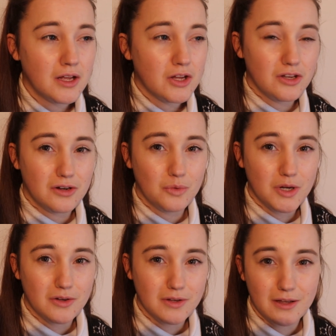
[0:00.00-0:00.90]
you know, we
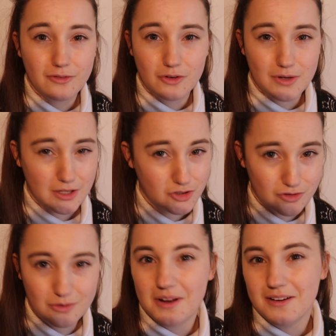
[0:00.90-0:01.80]
don't give you an
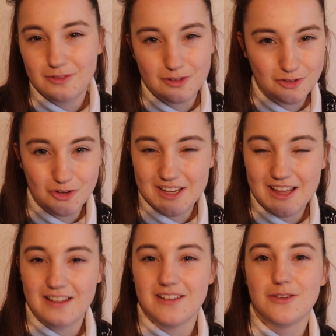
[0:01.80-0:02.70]
extra one if you've already
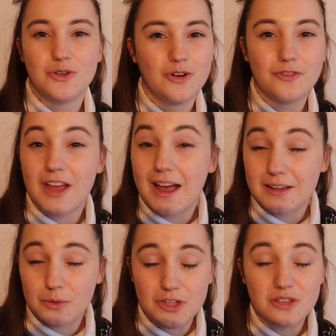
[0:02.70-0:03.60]
had it or if you had
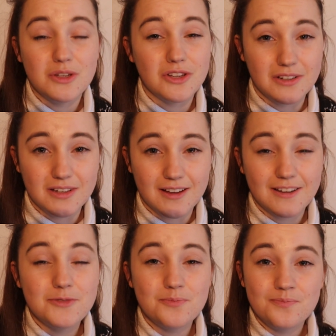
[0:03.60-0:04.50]
it when you were younger.
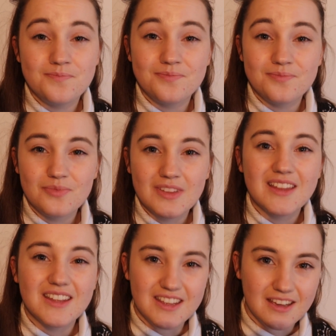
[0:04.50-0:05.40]

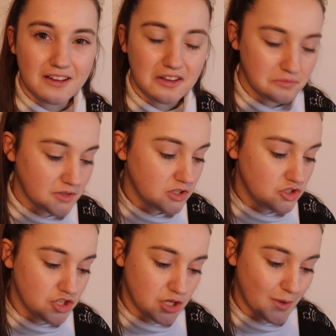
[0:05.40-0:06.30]
Yeah.
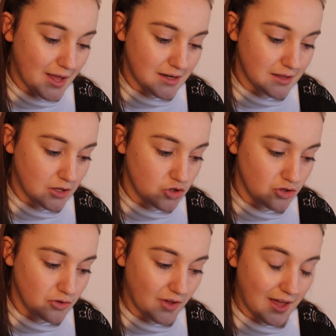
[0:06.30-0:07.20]
Do you know any that
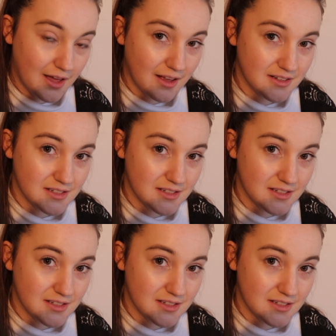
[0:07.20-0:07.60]
you've had?